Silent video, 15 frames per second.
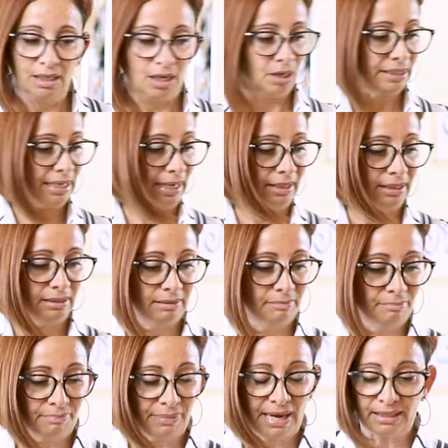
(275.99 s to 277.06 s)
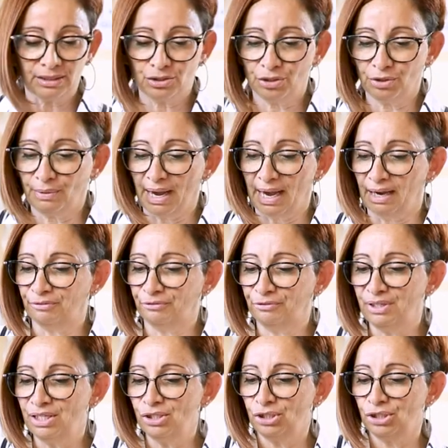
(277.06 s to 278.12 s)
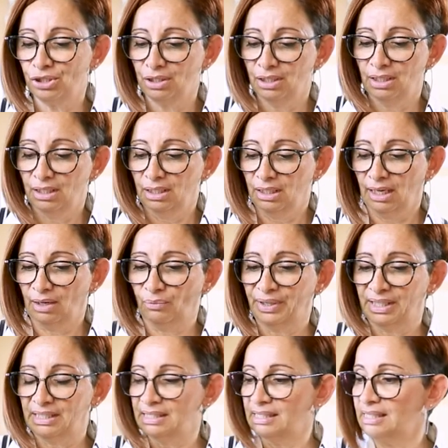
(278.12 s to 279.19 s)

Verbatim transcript: Okay, back to our fish, and we can